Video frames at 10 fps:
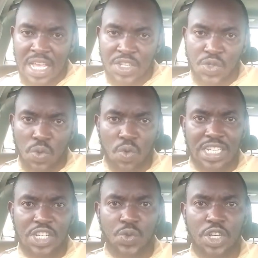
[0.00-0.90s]
So
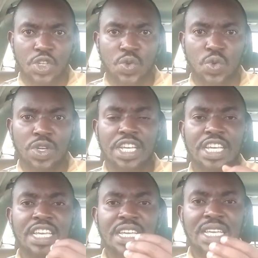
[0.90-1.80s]
what it will do,
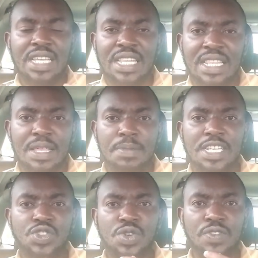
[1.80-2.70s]
the
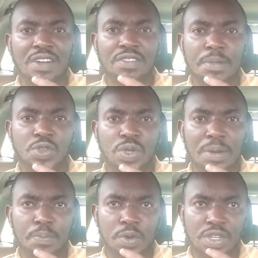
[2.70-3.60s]
Ministry of Government will
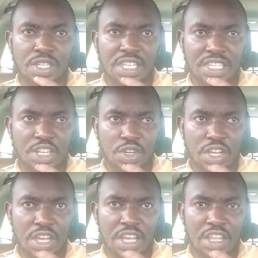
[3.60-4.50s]
approach the center,
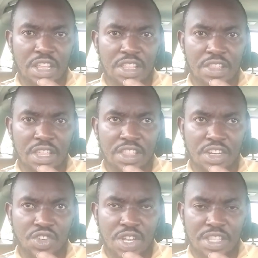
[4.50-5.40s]

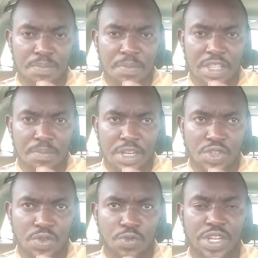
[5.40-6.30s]
the
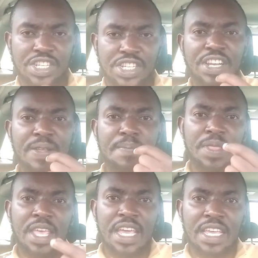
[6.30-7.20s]
Ministry of Treasury,
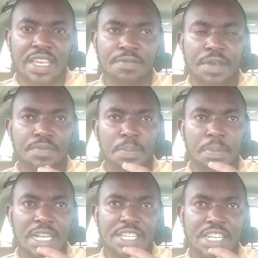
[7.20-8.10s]
give them the
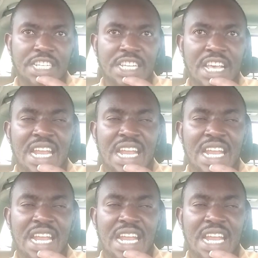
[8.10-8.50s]
budget.